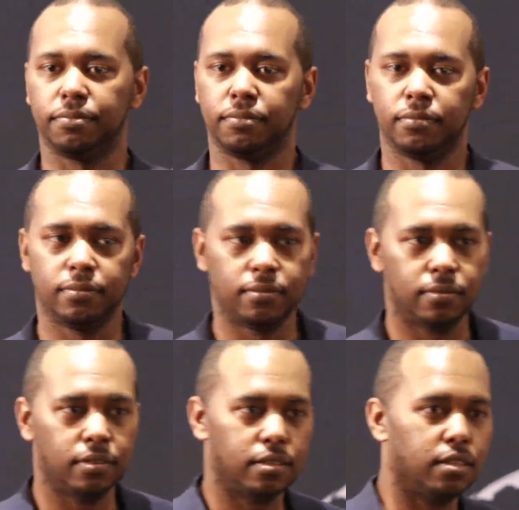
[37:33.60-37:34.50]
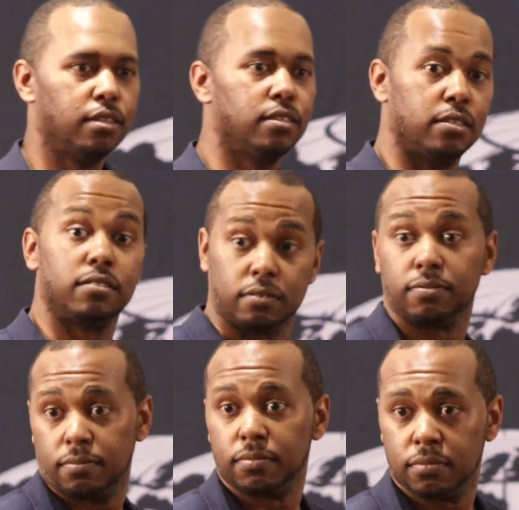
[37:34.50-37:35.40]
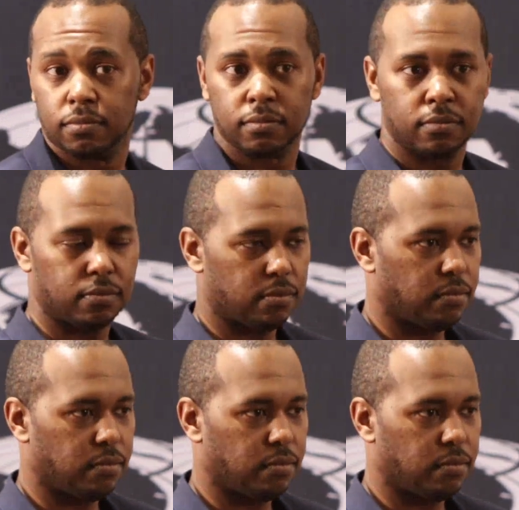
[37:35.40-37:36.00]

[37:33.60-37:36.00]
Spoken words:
Nobody speaks.